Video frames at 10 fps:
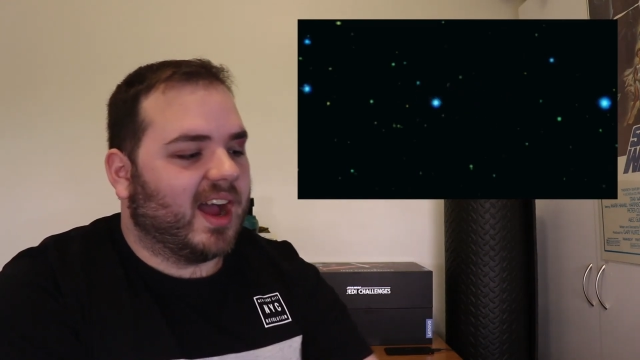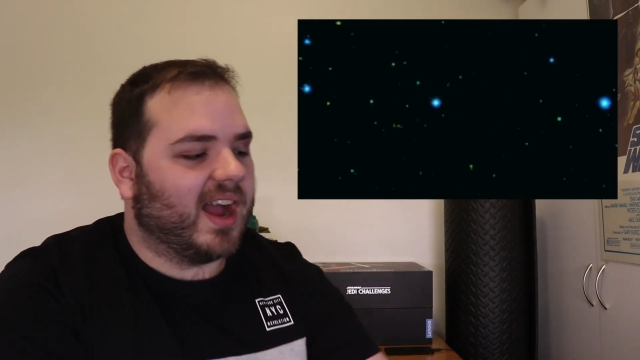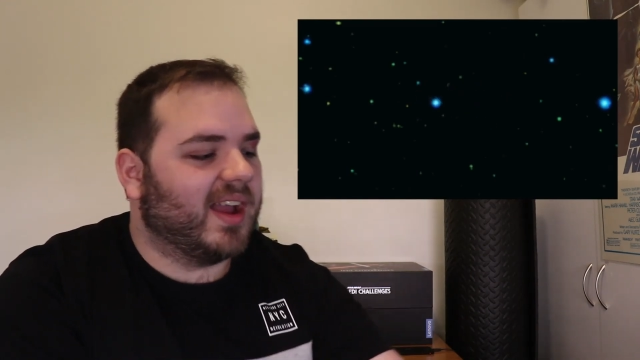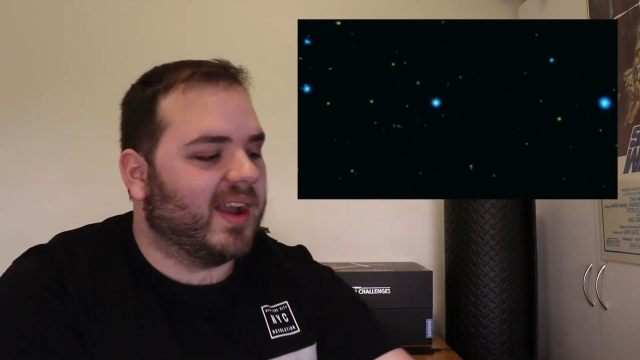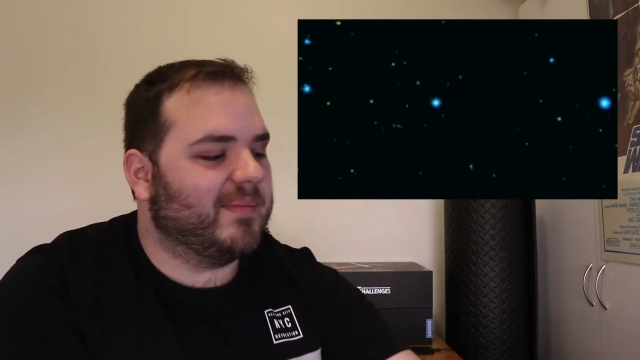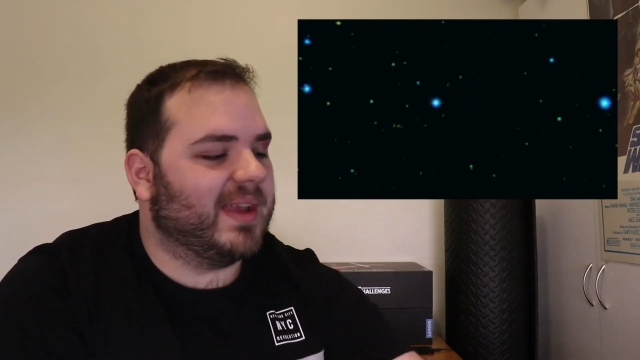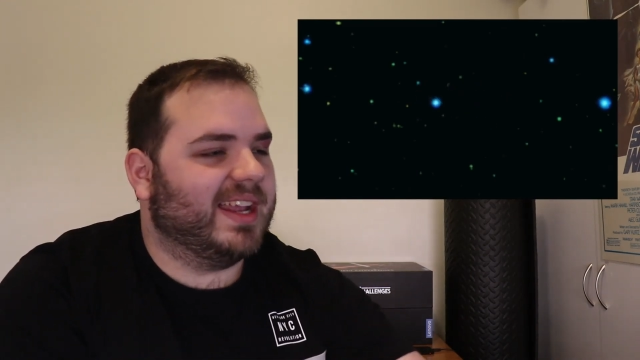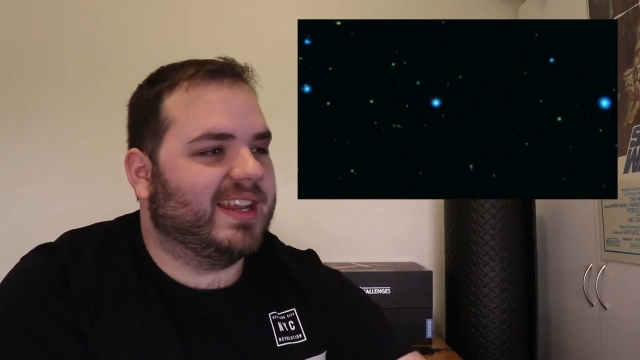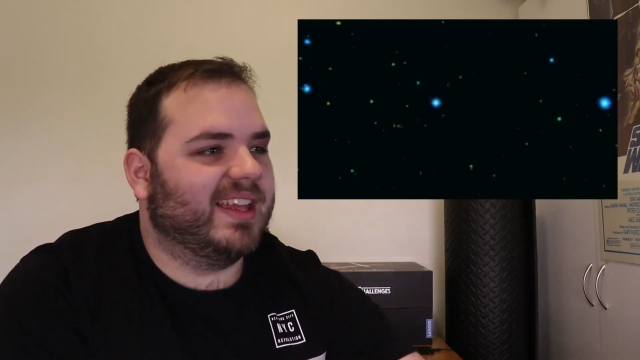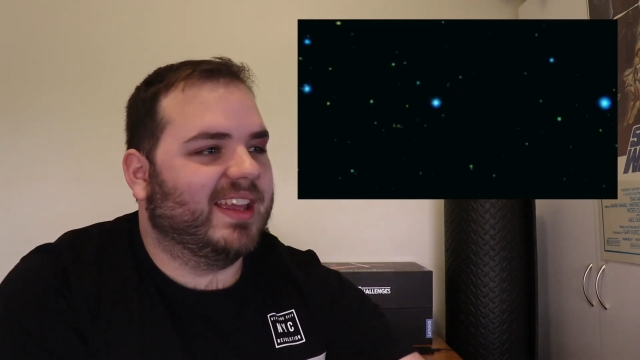I
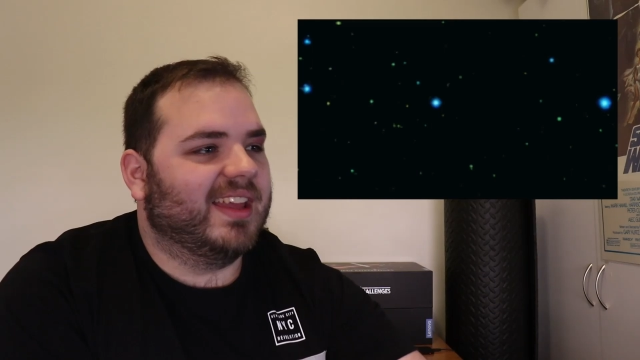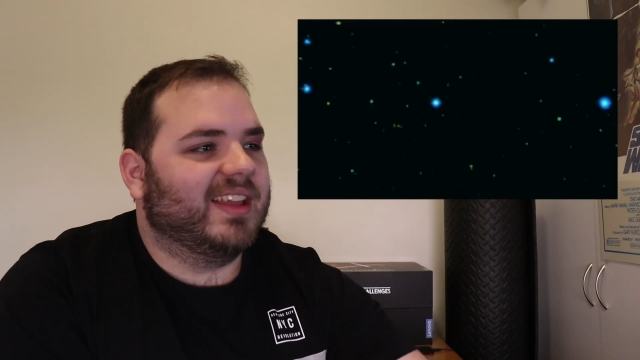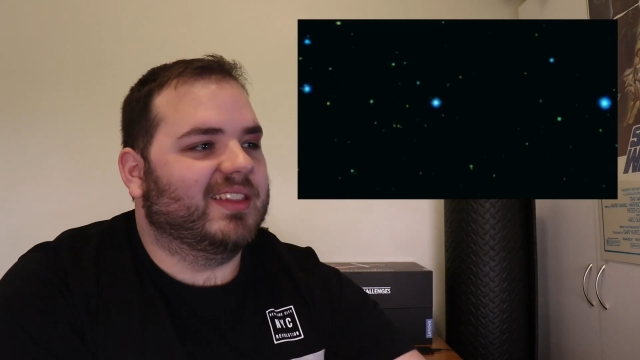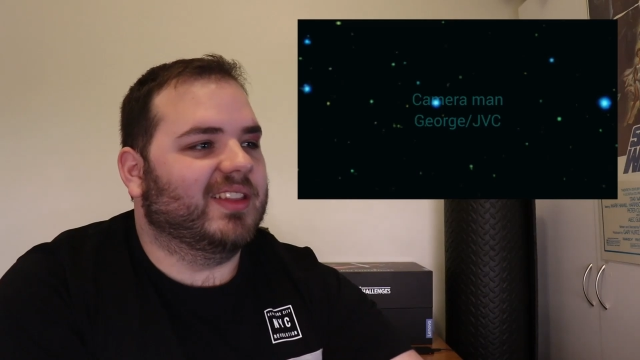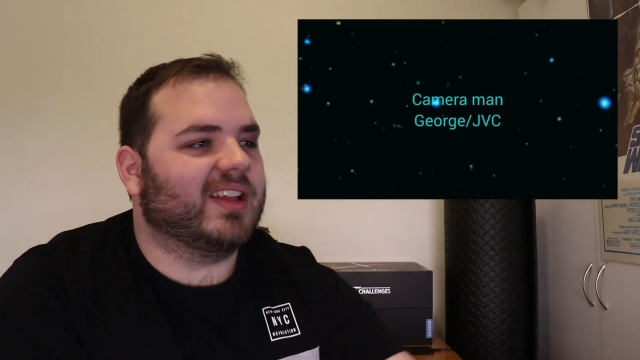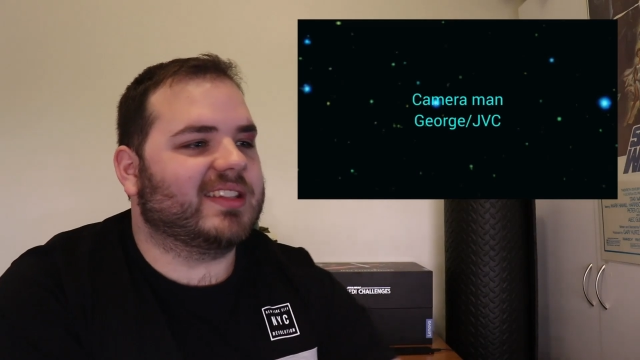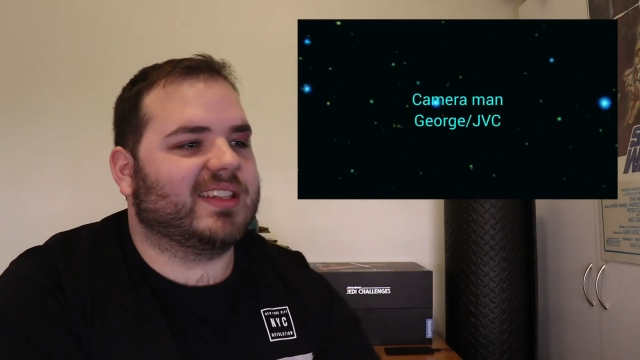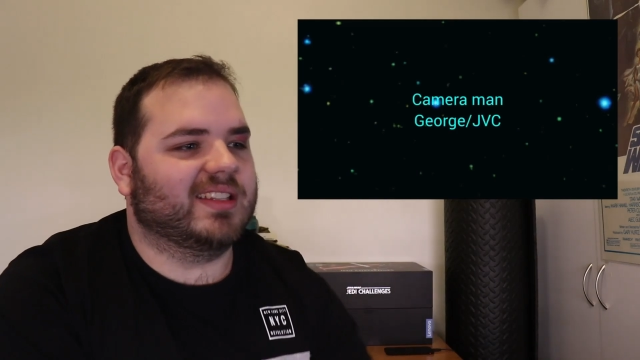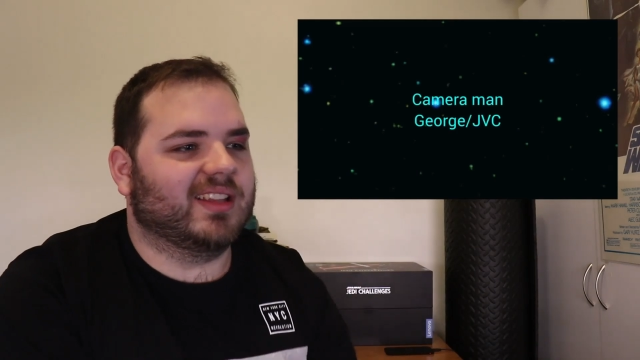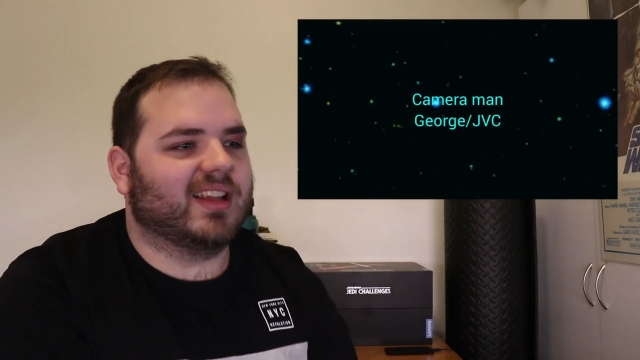made
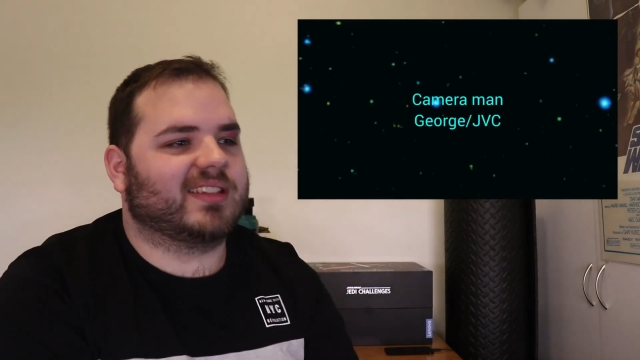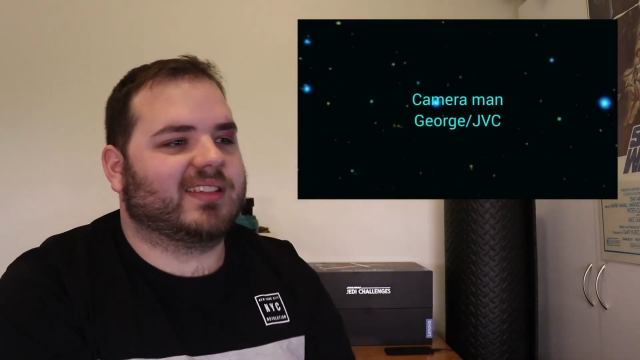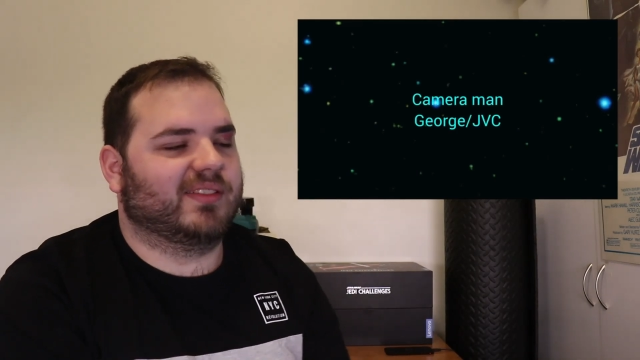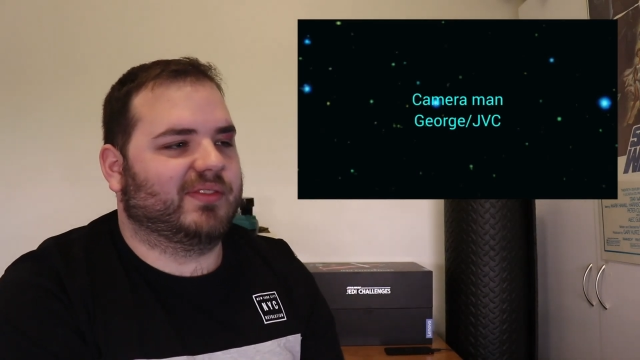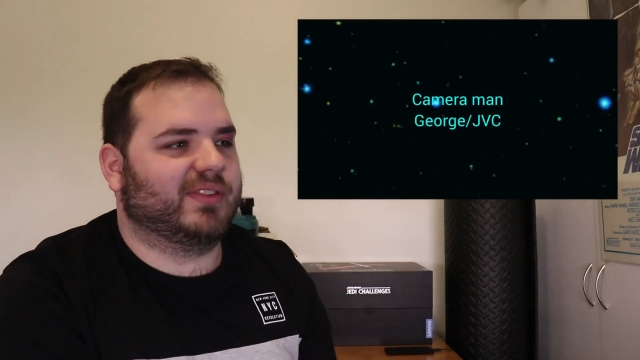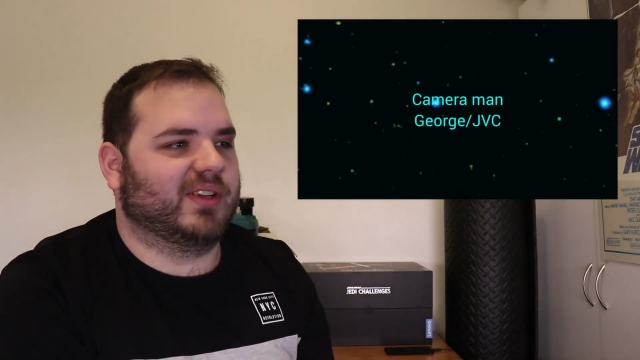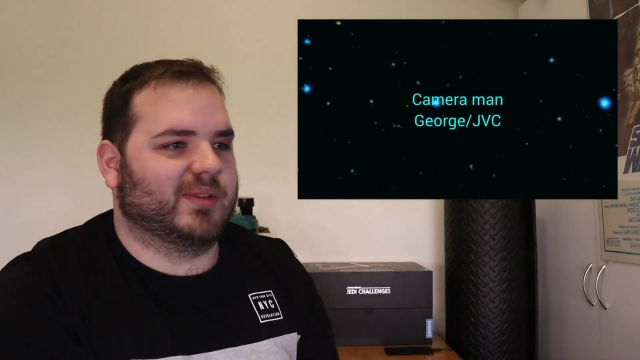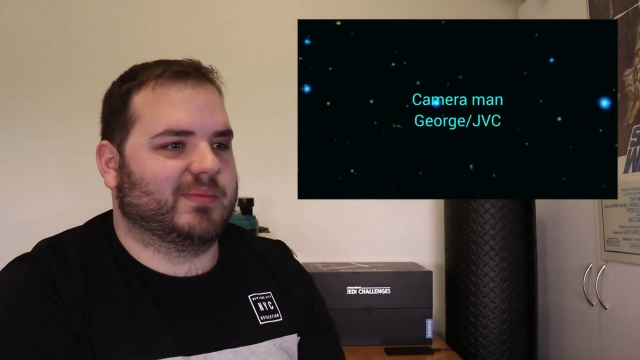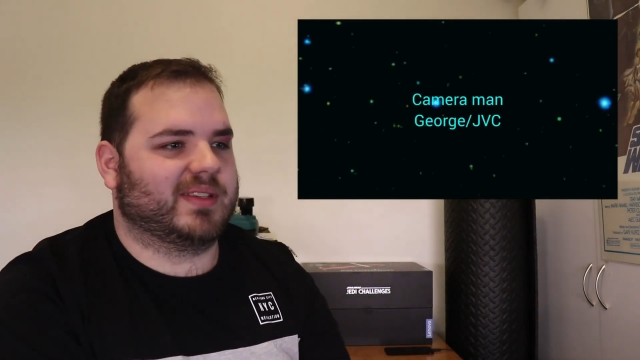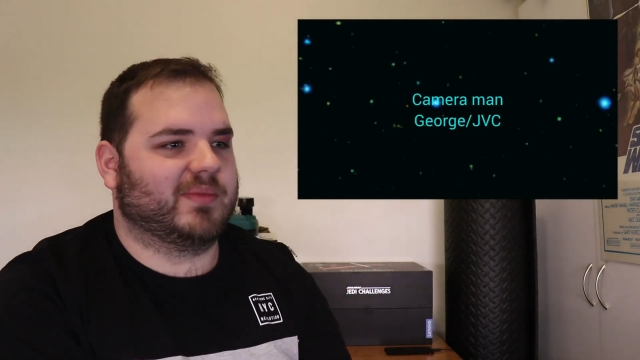lots and lots of
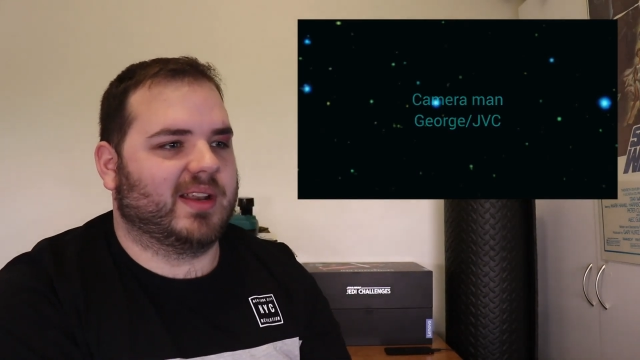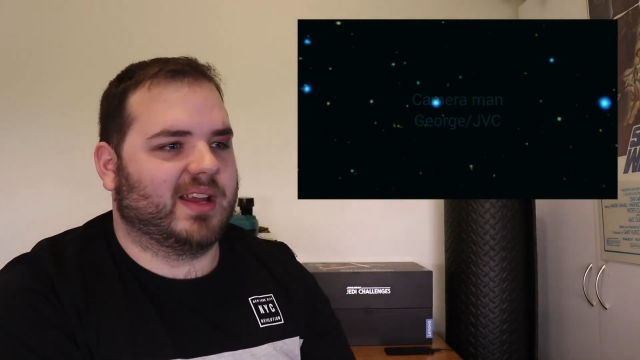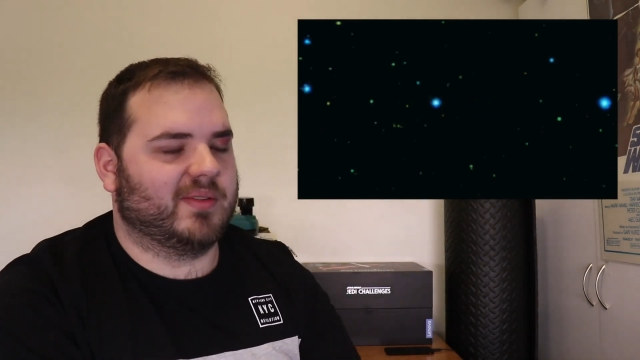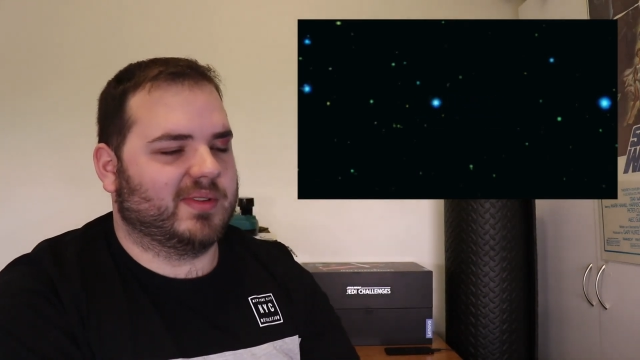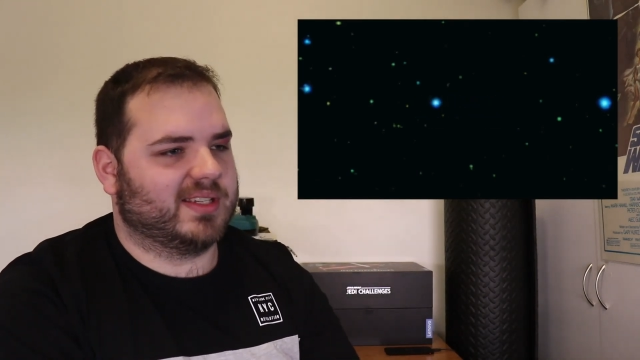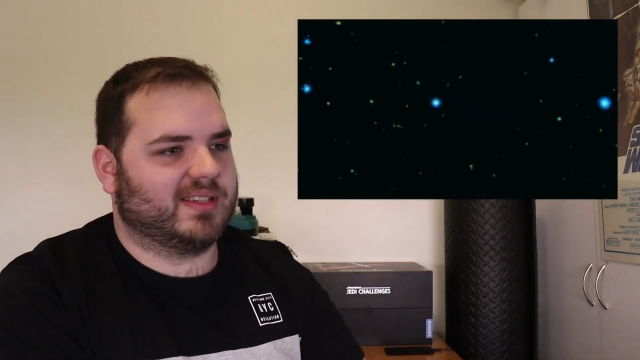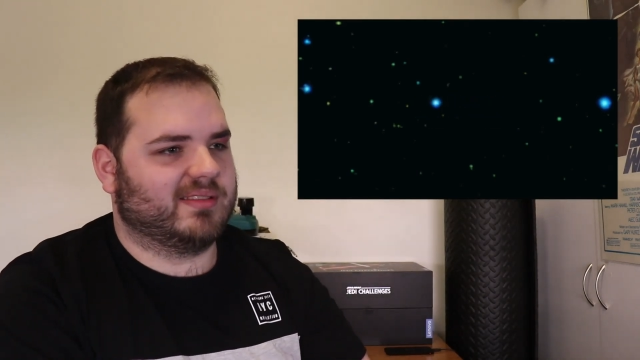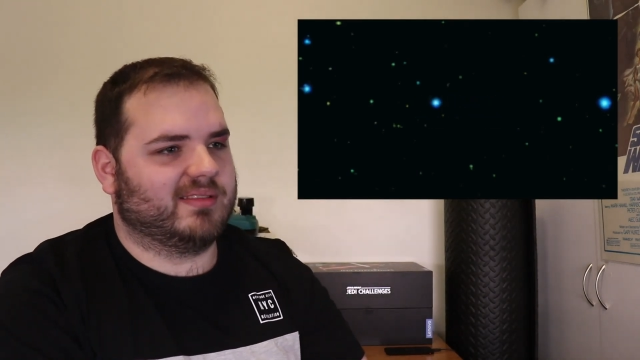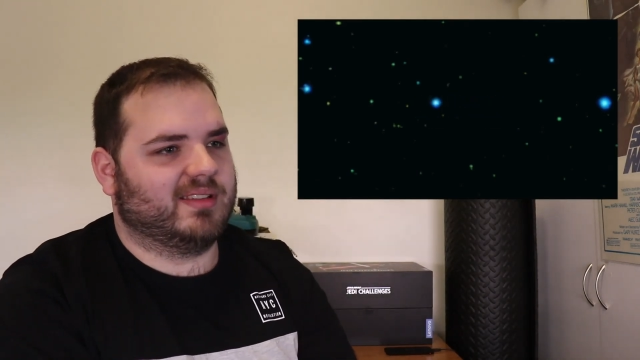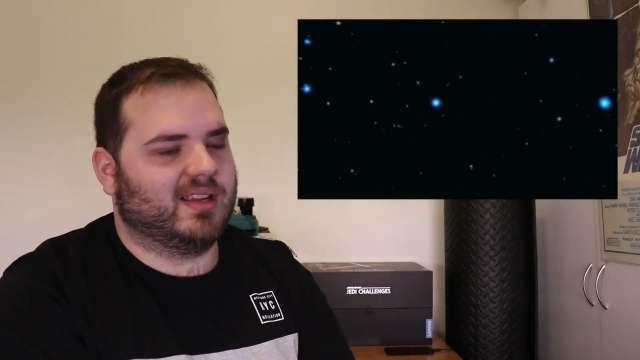films when I was
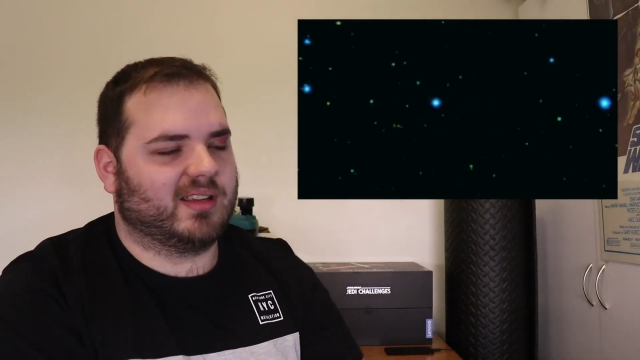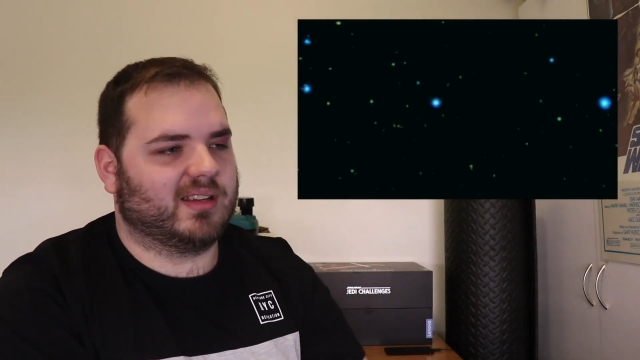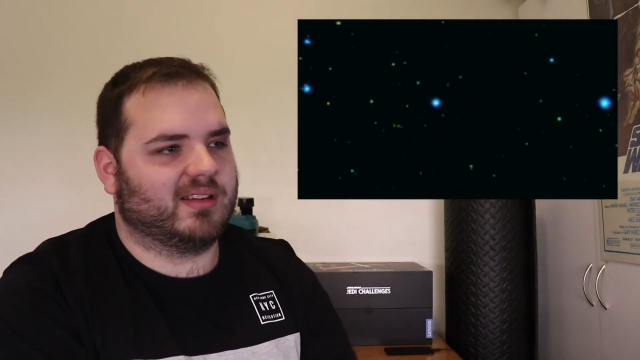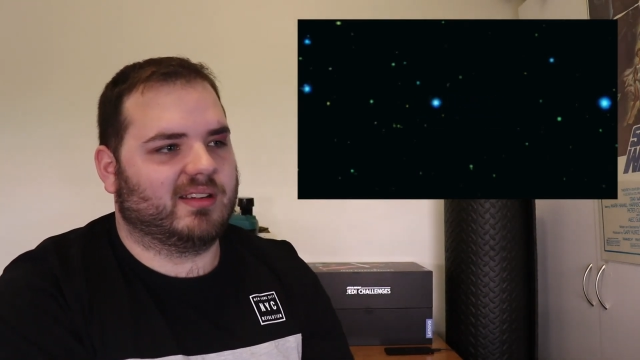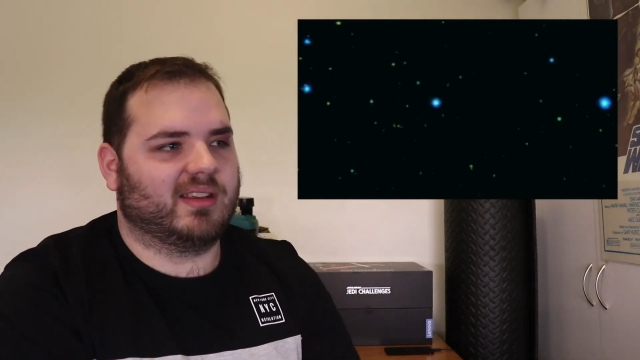younger,